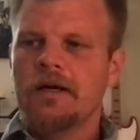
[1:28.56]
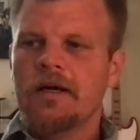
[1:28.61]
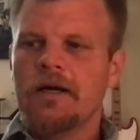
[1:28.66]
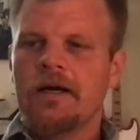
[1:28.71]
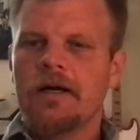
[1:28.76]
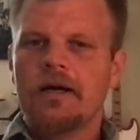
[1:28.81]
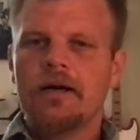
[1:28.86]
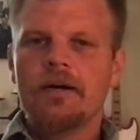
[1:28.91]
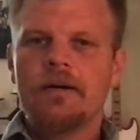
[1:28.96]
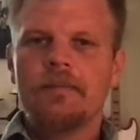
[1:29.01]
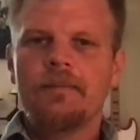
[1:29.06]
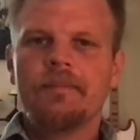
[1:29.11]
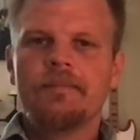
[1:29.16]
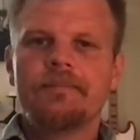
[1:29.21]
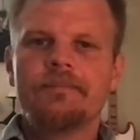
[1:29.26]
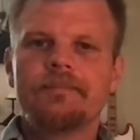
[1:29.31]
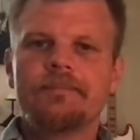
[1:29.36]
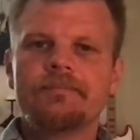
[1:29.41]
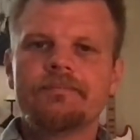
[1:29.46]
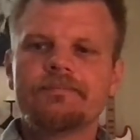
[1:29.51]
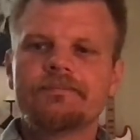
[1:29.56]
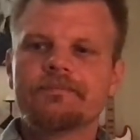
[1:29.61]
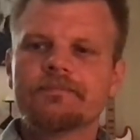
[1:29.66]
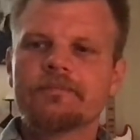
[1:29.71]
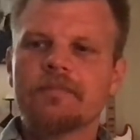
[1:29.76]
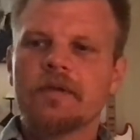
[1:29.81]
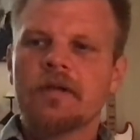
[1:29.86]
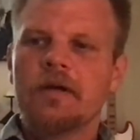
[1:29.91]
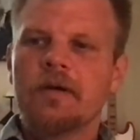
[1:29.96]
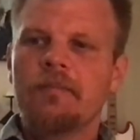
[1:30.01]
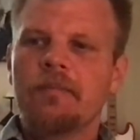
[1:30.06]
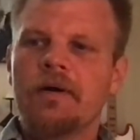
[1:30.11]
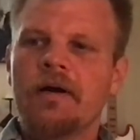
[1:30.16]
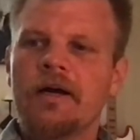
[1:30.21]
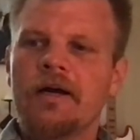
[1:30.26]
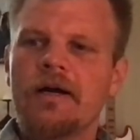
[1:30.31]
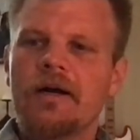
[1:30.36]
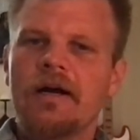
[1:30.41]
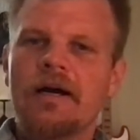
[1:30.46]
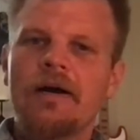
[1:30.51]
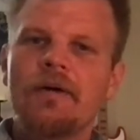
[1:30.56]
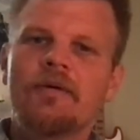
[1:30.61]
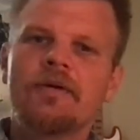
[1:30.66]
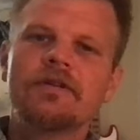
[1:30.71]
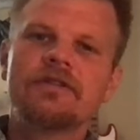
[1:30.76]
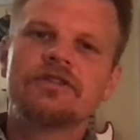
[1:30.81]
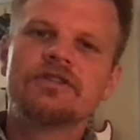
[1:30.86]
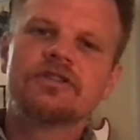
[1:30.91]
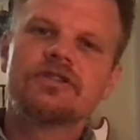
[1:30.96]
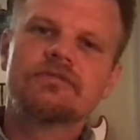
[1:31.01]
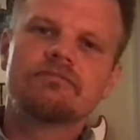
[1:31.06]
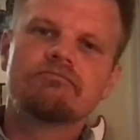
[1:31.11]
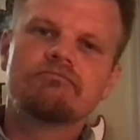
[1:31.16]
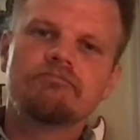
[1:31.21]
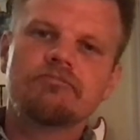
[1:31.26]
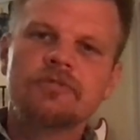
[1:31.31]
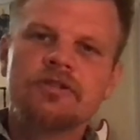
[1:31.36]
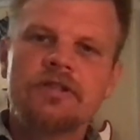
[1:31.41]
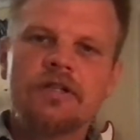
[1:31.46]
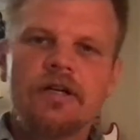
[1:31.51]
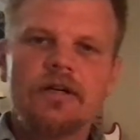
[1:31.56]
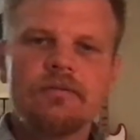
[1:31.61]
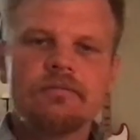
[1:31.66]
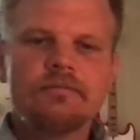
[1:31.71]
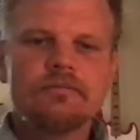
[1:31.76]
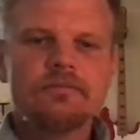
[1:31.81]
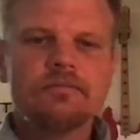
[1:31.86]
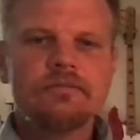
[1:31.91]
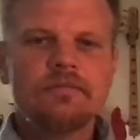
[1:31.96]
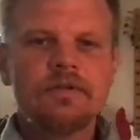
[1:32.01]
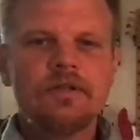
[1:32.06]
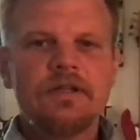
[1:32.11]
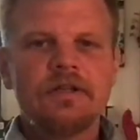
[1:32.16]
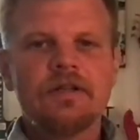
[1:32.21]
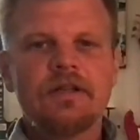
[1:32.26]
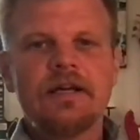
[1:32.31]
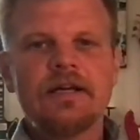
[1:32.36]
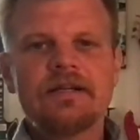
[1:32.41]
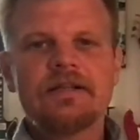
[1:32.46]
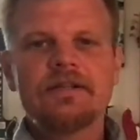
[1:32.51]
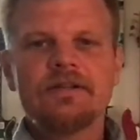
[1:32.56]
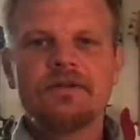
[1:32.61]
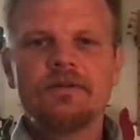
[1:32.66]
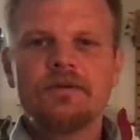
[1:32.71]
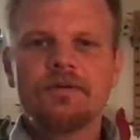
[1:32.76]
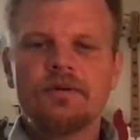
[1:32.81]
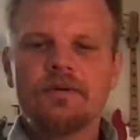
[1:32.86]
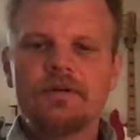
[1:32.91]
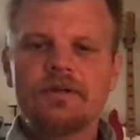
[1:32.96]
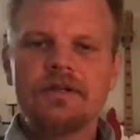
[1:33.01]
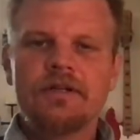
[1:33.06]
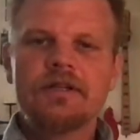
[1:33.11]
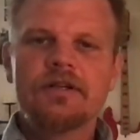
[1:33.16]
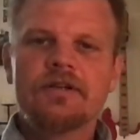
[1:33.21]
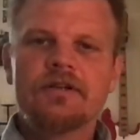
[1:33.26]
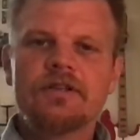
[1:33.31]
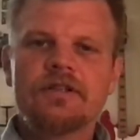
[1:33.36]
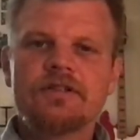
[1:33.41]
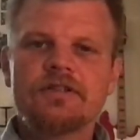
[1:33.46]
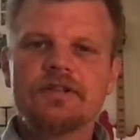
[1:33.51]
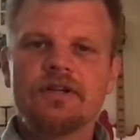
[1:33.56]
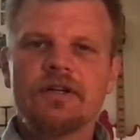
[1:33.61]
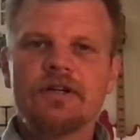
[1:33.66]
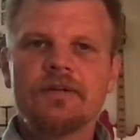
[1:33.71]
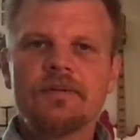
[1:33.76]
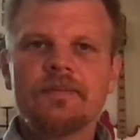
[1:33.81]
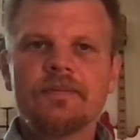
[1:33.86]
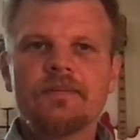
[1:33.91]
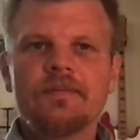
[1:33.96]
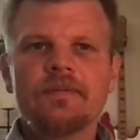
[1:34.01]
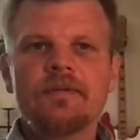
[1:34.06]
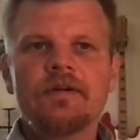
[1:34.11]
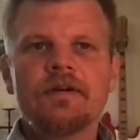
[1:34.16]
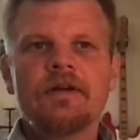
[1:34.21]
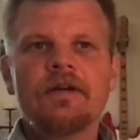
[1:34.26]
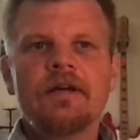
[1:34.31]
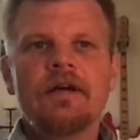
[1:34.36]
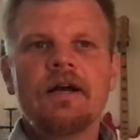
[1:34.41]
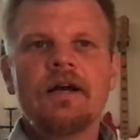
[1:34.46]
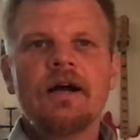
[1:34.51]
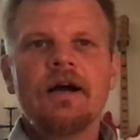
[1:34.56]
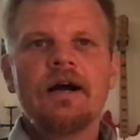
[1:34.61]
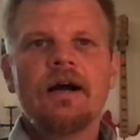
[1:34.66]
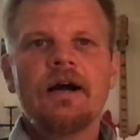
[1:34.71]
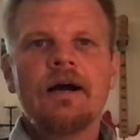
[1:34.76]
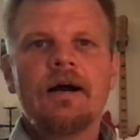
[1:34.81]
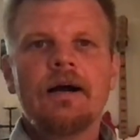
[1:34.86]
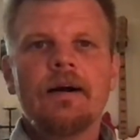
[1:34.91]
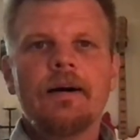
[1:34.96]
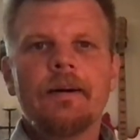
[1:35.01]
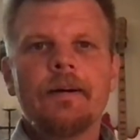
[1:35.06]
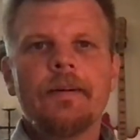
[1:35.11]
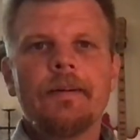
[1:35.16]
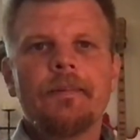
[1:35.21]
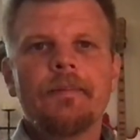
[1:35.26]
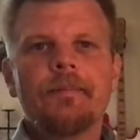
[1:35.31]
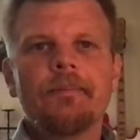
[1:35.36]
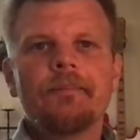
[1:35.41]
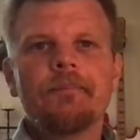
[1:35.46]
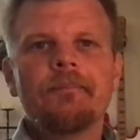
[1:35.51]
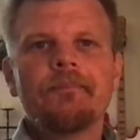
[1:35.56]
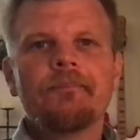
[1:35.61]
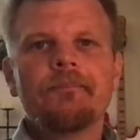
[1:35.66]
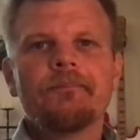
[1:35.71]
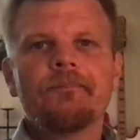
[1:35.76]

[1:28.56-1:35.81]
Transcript: Um, but I would just you know like to encourage y'all um,